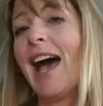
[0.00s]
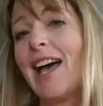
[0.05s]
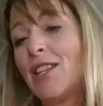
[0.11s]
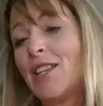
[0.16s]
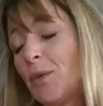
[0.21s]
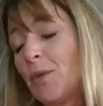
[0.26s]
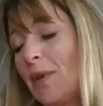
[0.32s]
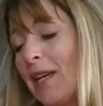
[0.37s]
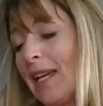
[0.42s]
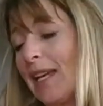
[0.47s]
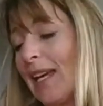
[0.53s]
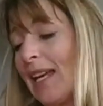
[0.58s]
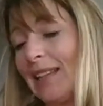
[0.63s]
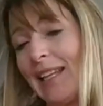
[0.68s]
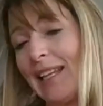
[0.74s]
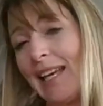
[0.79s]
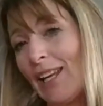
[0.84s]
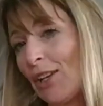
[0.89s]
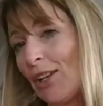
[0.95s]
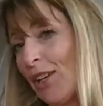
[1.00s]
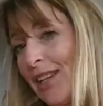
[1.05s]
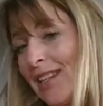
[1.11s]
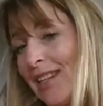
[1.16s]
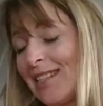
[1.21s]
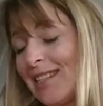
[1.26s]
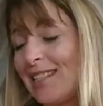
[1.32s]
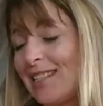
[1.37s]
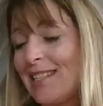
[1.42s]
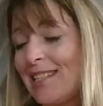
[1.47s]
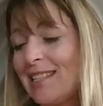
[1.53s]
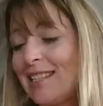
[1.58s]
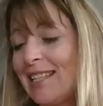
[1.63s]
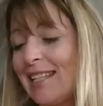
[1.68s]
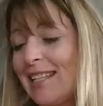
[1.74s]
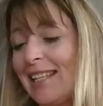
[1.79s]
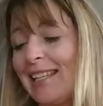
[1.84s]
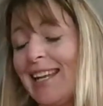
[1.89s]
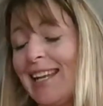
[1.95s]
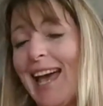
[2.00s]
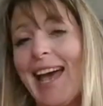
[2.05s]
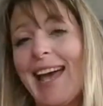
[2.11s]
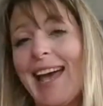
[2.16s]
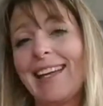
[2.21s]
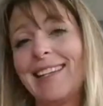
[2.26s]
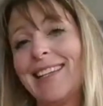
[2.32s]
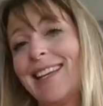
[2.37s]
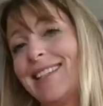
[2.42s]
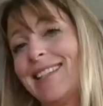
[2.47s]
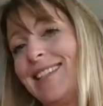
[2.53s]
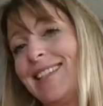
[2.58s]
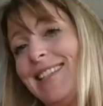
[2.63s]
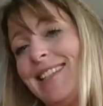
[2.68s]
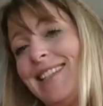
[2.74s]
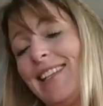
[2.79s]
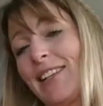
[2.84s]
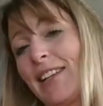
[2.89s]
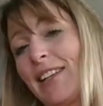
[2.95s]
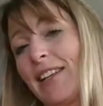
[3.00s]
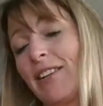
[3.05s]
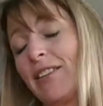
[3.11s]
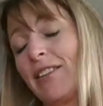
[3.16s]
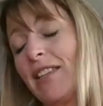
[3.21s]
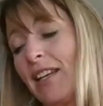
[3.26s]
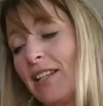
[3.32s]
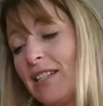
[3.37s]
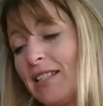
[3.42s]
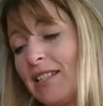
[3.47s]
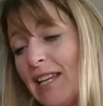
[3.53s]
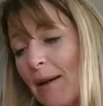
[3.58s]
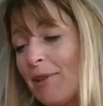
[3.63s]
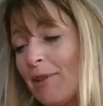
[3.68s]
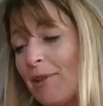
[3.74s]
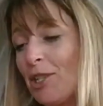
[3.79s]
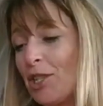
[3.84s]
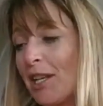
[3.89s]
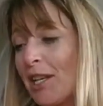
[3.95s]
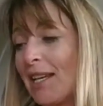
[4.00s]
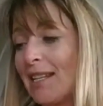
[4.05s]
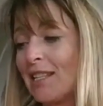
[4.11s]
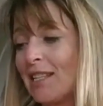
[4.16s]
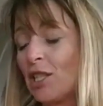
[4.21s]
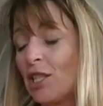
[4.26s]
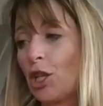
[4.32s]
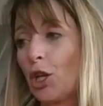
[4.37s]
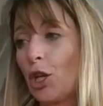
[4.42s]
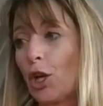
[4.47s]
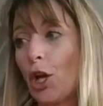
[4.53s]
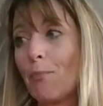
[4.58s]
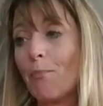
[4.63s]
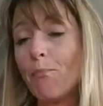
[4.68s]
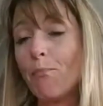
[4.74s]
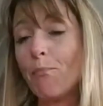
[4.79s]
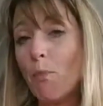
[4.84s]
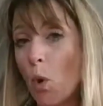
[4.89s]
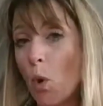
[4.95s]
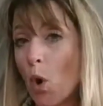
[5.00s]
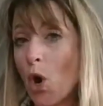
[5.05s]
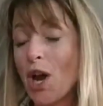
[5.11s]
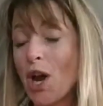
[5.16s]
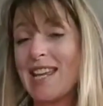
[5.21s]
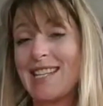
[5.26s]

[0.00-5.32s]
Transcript: as we get later in the season and as the, da the damage gets more